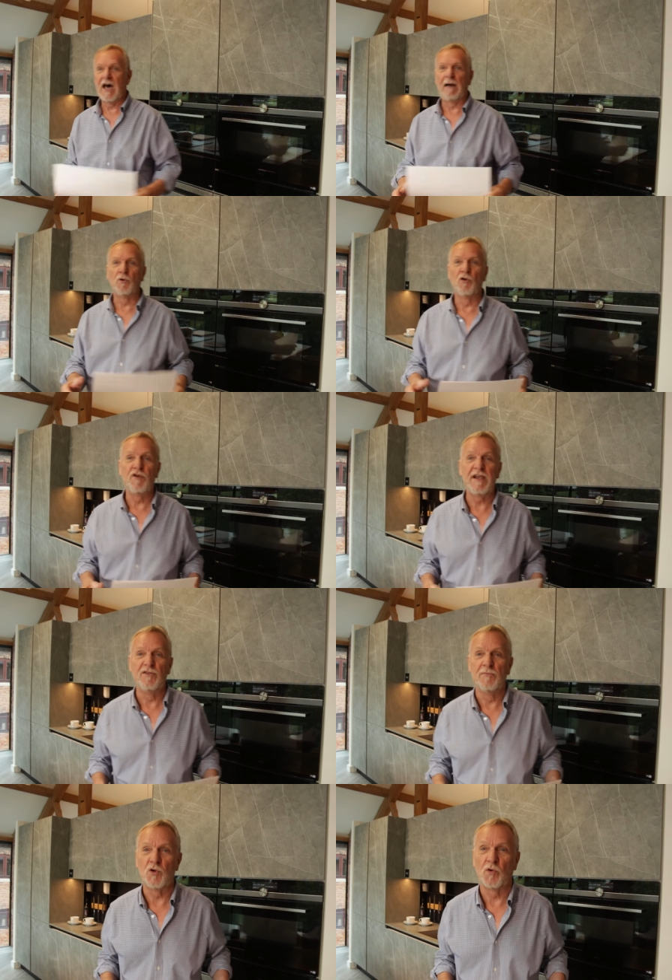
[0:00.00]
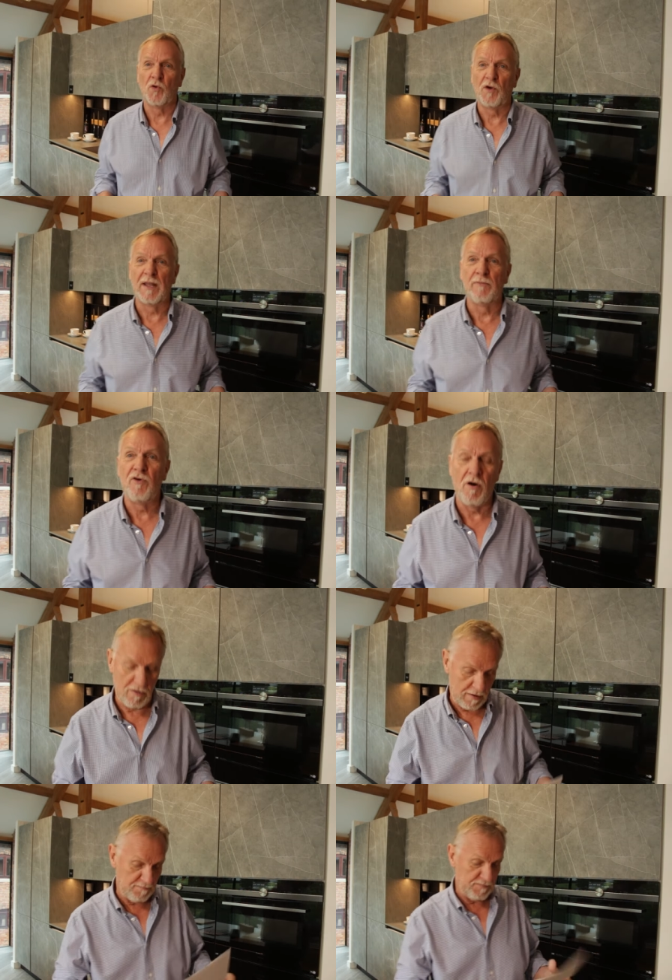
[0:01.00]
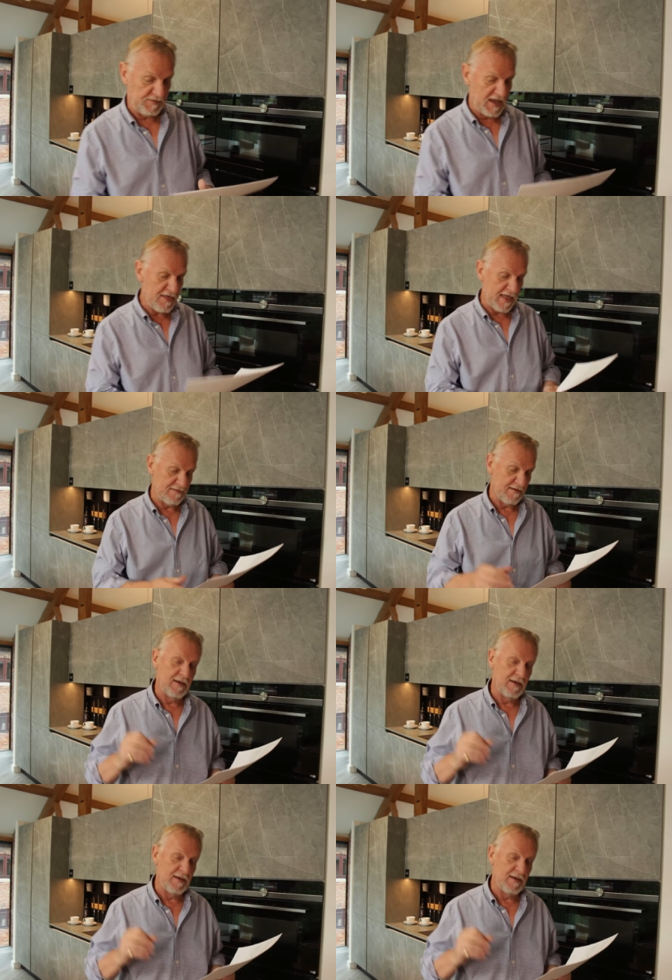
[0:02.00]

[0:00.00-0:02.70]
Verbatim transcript: I'm going to read them so I don't get them wrong. Now then,